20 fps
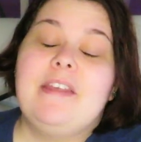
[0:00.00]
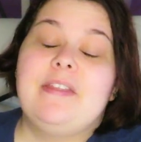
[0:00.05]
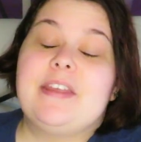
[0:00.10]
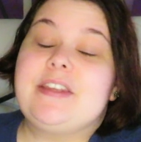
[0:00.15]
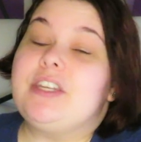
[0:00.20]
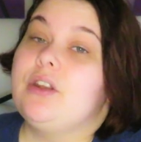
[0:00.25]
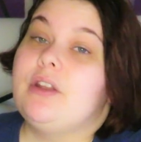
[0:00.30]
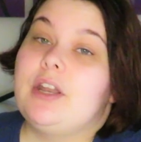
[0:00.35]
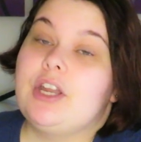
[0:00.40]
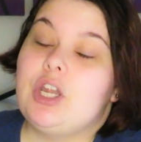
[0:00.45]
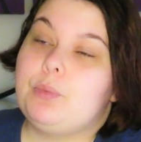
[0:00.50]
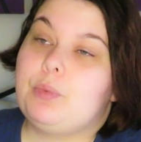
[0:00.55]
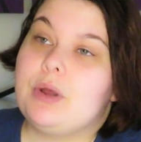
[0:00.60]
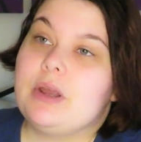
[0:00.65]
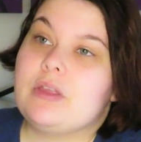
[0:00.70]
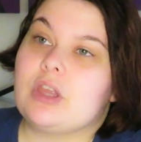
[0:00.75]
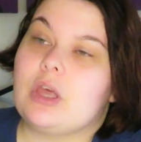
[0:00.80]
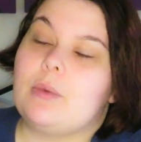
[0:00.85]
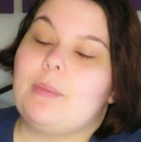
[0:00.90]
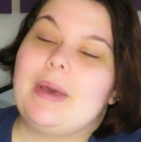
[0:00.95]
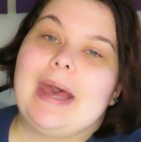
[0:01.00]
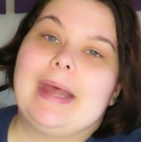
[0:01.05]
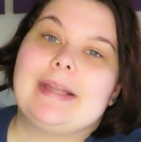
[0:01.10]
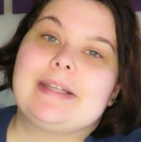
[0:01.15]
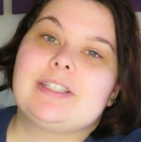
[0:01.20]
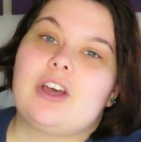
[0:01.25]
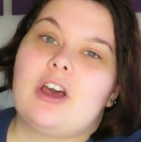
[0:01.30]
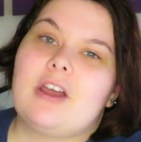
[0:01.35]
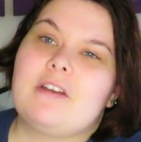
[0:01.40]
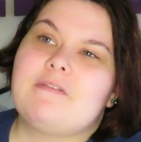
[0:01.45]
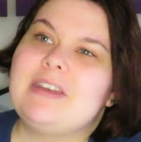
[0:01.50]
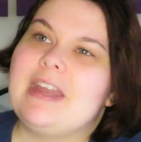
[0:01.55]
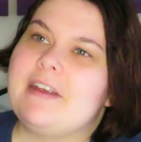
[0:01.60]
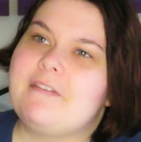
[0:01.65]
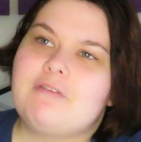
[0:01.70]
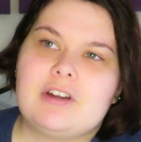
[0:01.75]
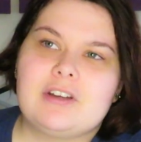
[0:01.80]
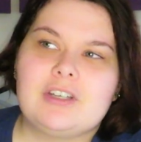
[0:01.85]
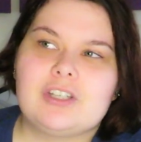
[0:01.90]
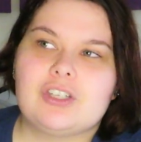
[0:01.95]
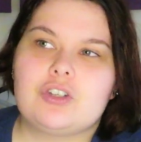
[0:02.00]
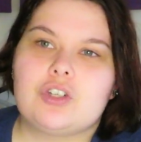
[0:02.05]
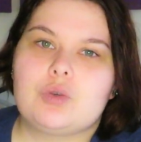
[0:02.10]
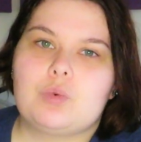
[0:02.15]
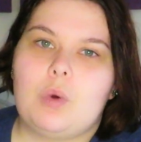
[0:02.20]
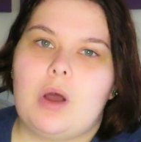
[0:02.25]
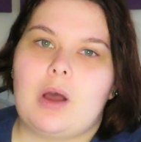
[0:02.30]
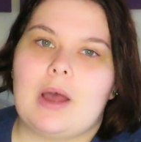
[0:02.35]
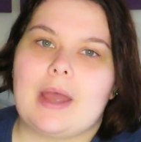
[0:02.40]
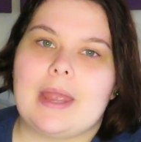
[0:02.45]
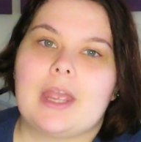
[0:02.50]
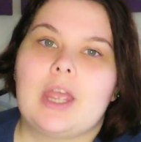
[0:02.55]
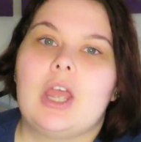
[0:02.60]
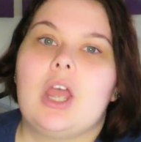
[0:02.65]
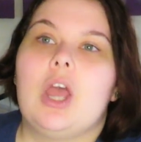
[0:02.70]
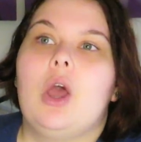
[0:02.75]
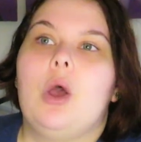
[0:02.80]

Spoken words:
They don't let you bring them, and I've never understood why.